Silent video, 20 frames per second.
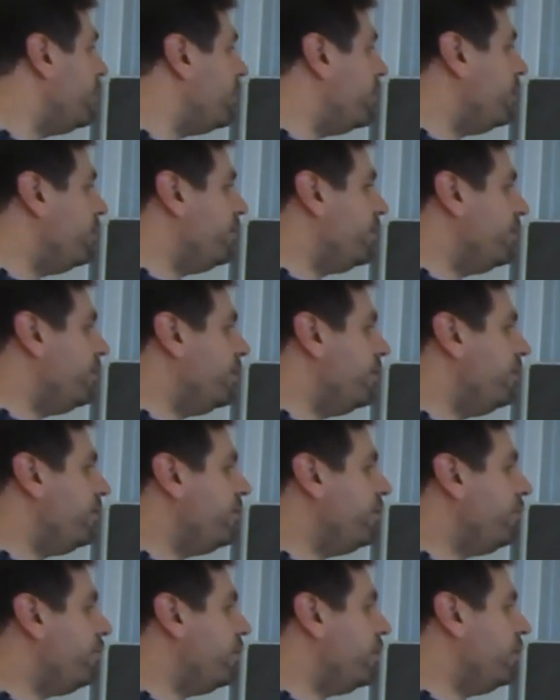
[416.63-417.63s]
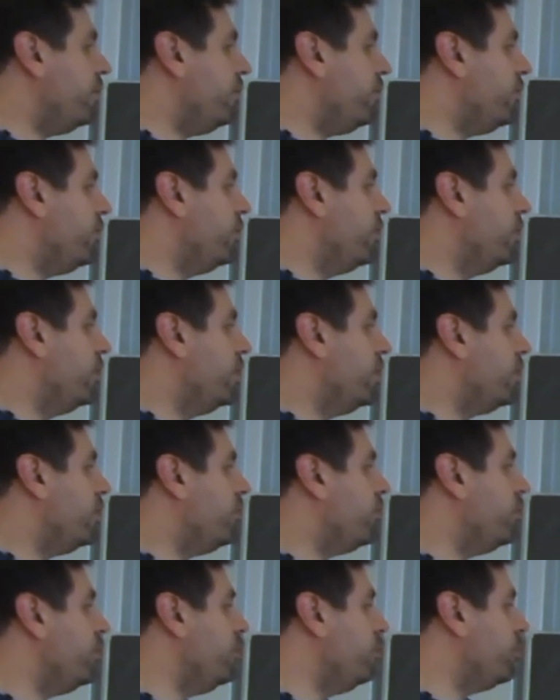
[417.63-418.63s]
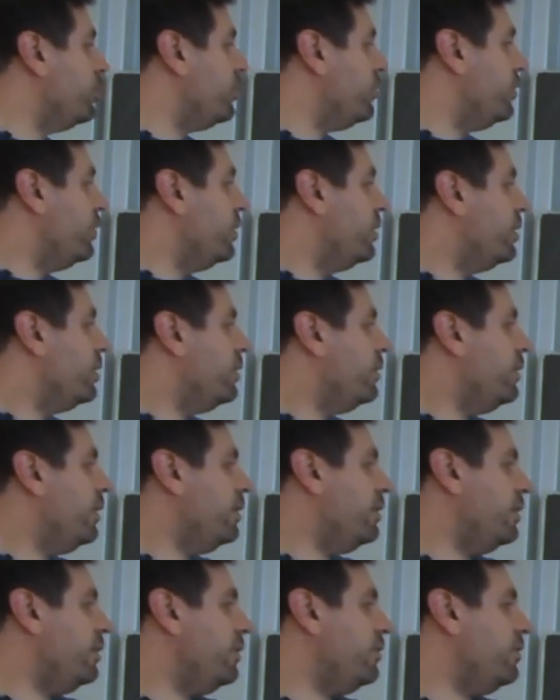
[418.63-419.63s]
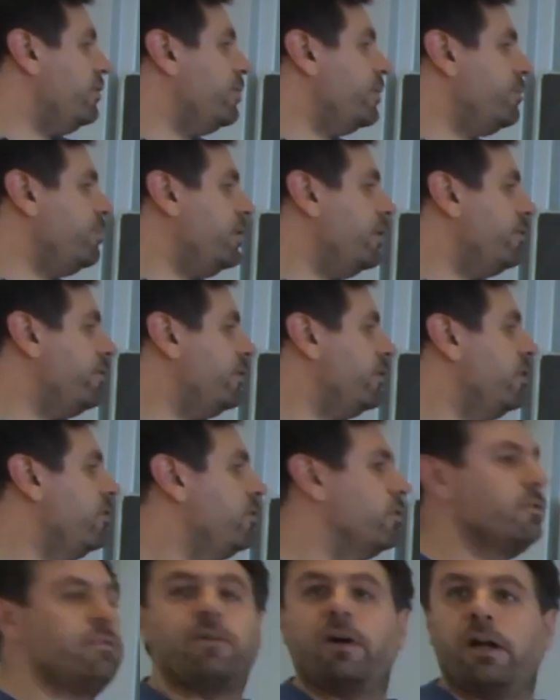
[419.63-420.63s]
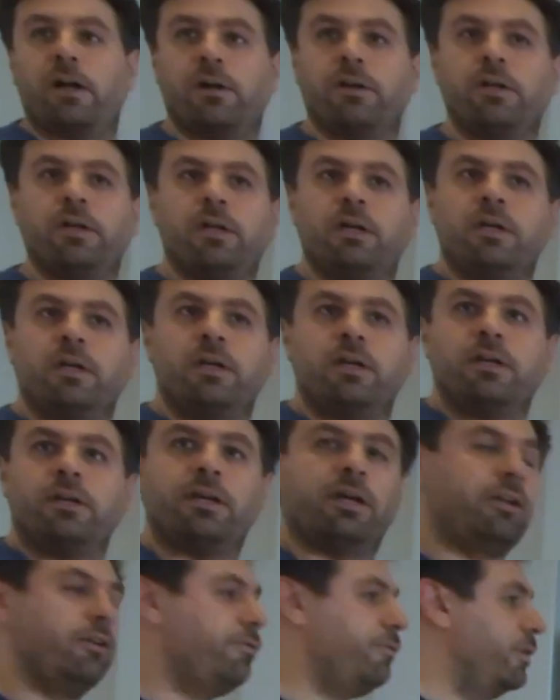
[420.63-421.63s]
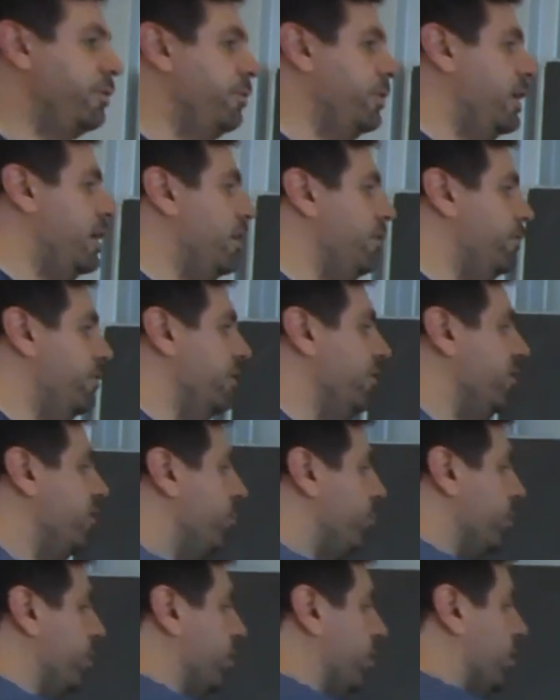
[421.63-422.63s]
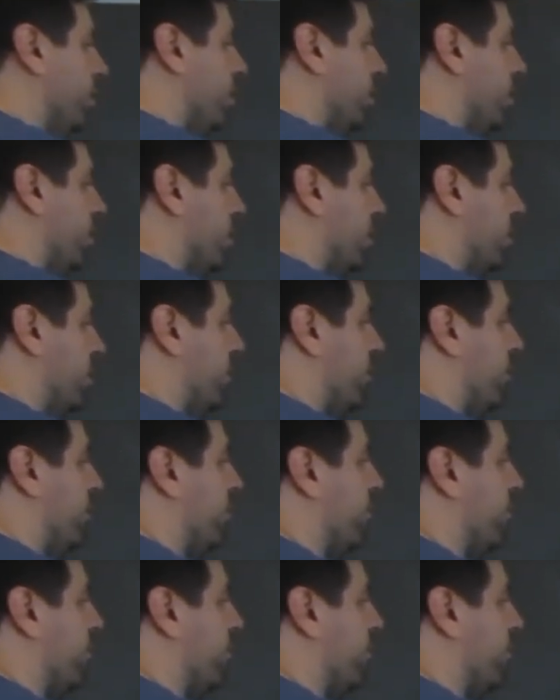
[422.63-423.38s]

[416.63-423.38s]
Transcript: there is different. So you would. This is what we have seen so far. Kind of when we had, for example, the